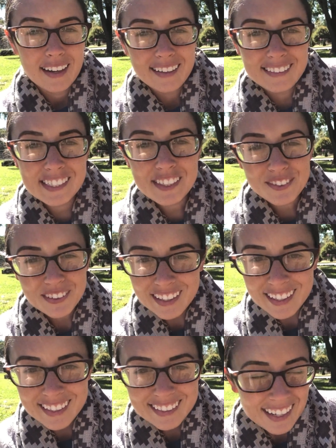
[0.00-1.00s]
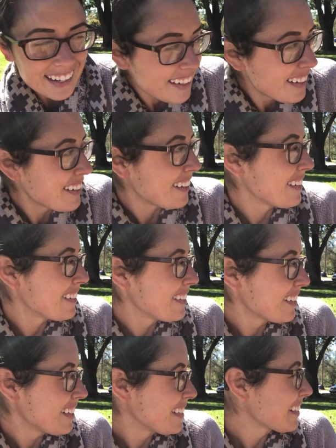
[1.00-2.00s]
I'm just really excited,
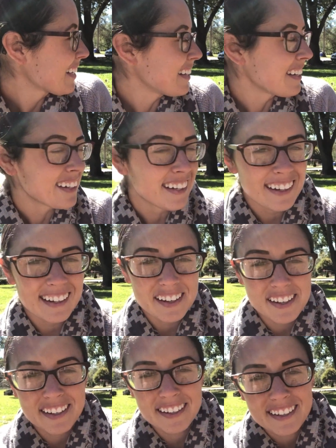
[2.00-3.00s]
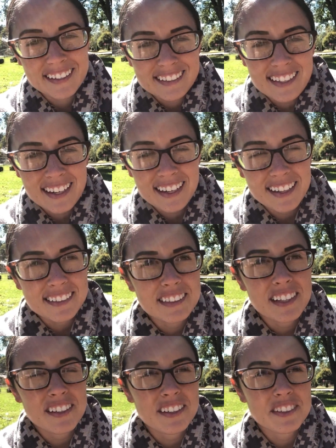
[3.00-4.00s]
seriously. Uh, yeah,
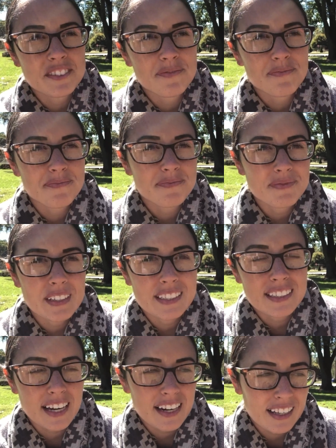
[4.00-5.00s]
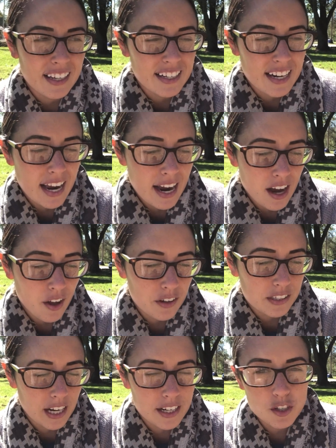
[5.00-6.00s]
I don't know. It's kind of like now
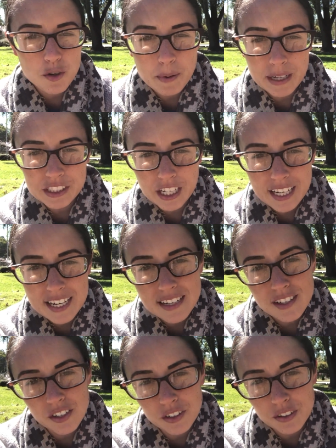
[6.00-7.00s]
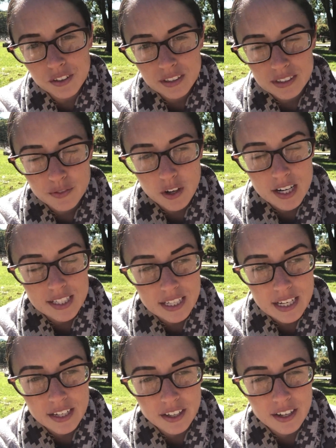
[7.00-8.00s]
there's not too much I can do as far as
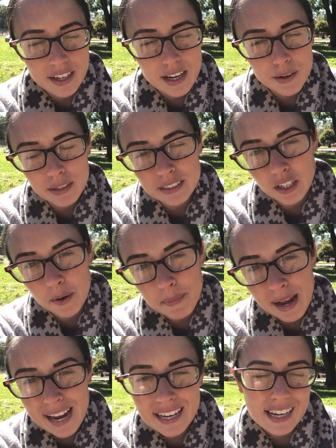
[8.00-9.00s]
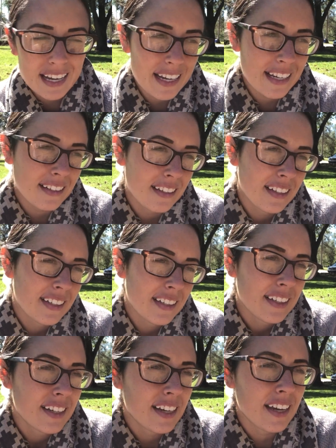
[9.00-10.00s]
here. I can't really start packing,
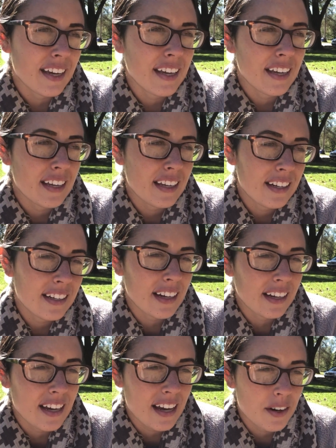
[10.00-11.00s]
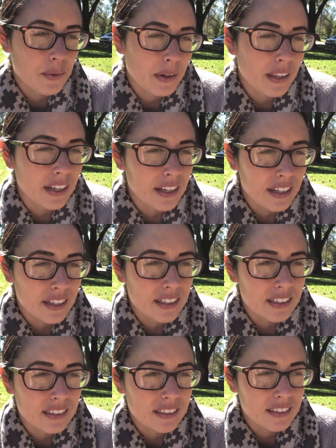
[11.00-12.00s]
and I can't
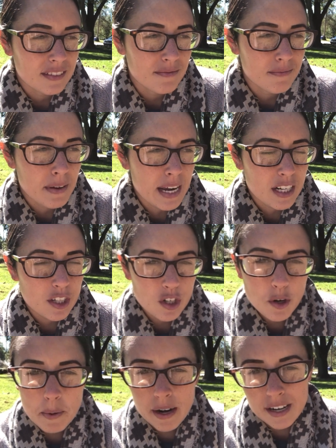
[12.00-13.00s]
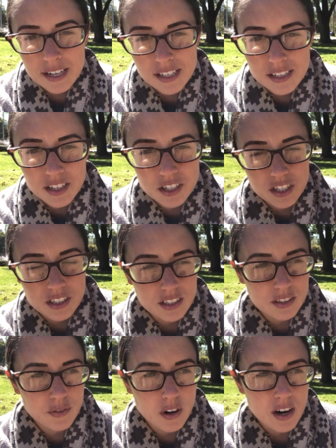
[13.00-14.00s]
really make too many decisions
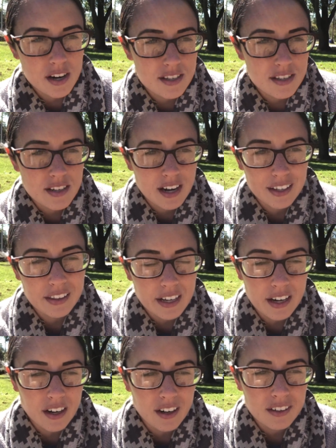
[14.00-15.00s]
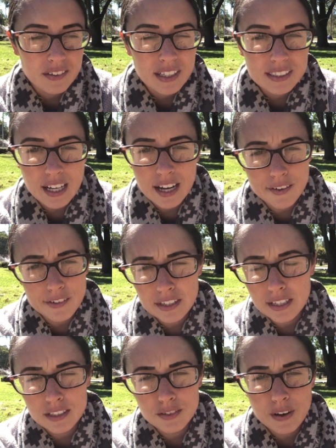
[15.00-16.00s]
as far as down there, because not
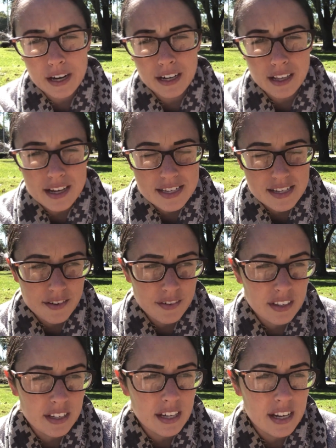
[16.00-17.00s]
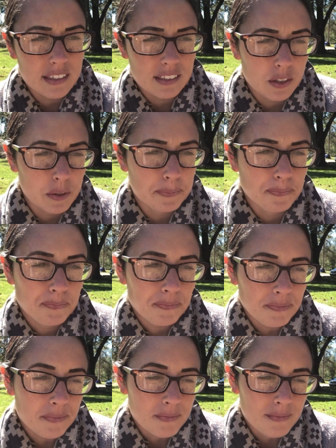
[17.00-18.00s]
everything is finalized and everything yet. So
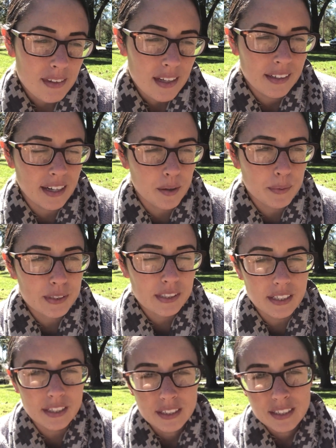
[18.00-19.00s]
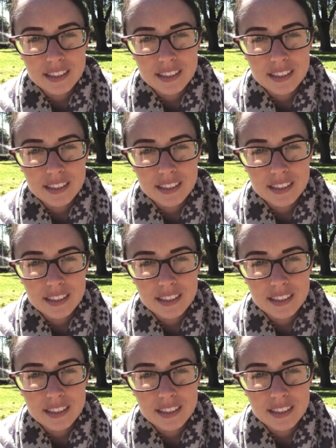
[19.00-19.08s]
yeah, we'll see.